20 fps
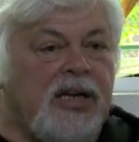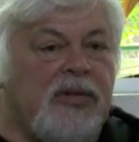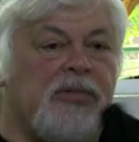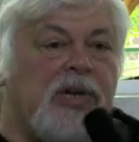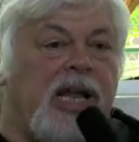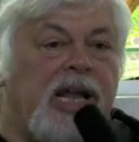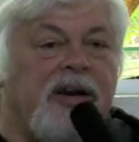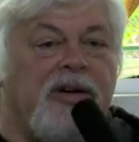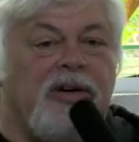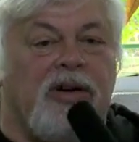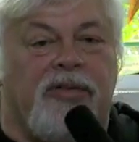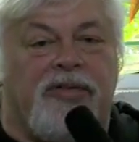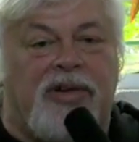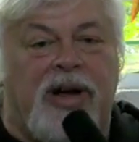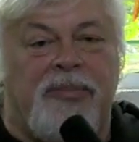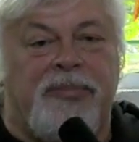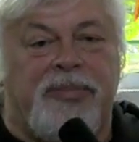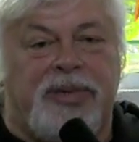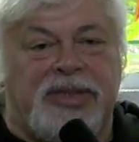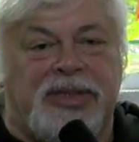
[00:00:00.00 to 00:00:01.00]
Well, I don't know if
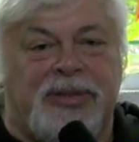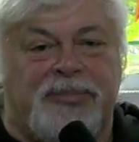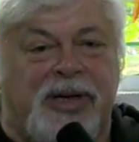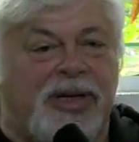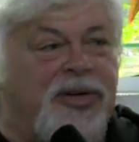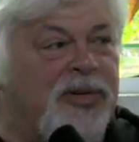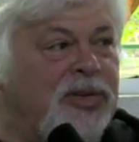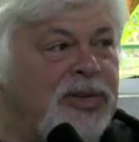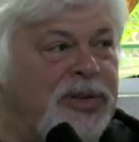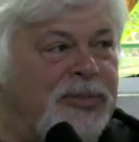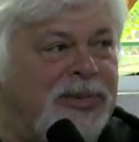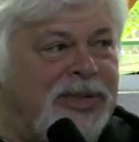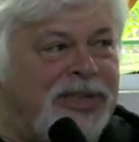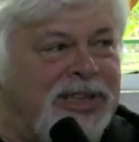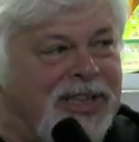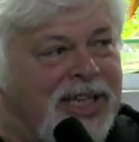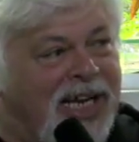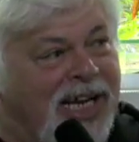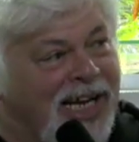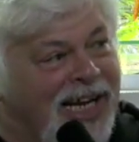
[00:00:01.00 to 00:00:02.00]
I'm busy. My crew's
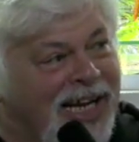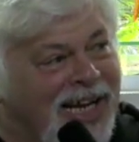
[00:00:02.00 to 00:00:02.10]
busy.